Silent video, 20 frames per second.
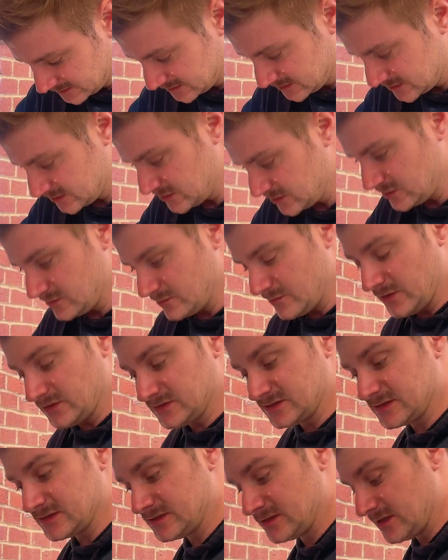to
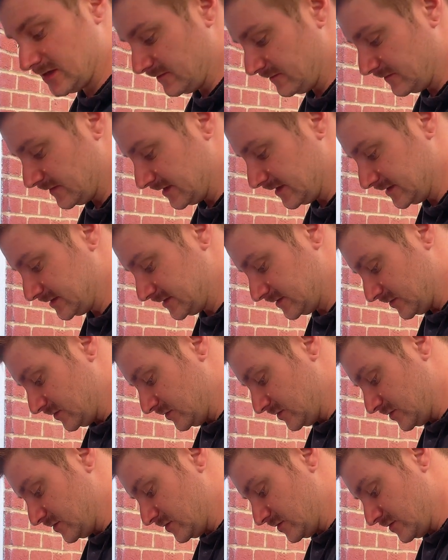moss the surface
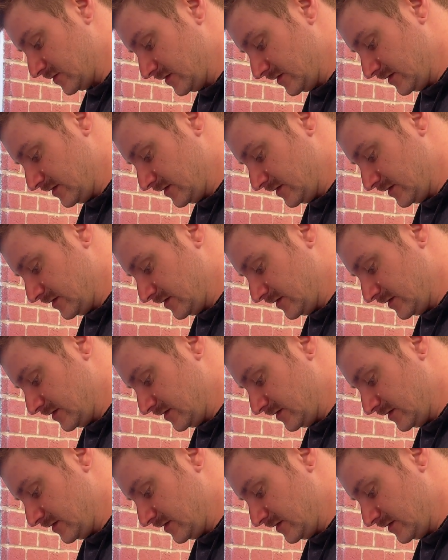or